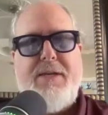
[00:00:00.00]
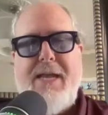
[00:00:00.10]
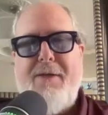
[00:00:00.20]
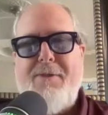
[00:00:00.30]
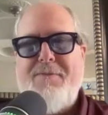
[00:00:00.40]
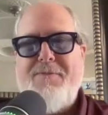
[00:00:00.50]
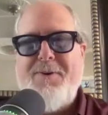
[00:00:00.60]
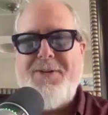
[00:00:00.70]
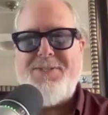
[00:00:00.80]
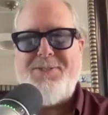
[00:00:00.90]
Now they're
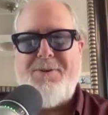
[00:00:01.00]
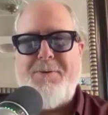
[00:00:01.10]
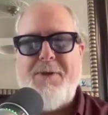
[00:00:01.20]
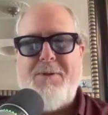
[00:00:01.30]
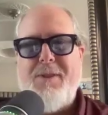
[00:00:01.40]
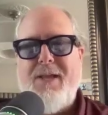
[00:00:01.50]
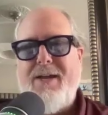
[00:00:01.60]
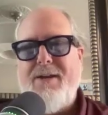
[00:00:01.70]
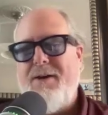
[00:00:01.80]
focused on Miller Lite,